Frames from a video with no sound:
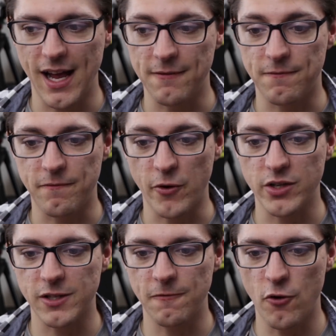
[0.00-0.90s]
And
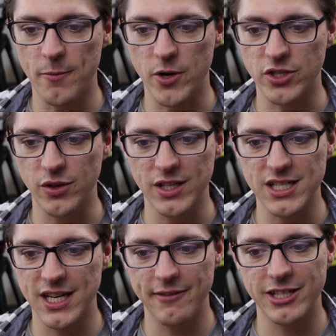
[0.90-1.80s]
first and foremost, you
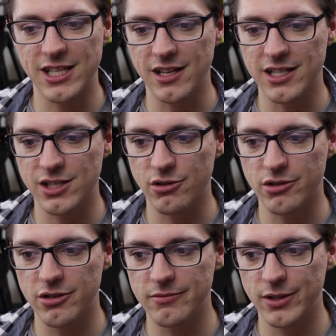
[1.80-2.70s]
didn't even tell us
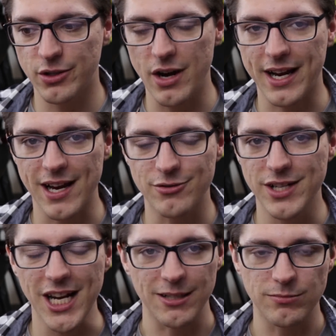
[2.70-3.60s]
your account
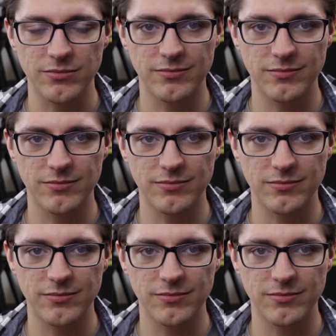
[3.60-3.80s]
name.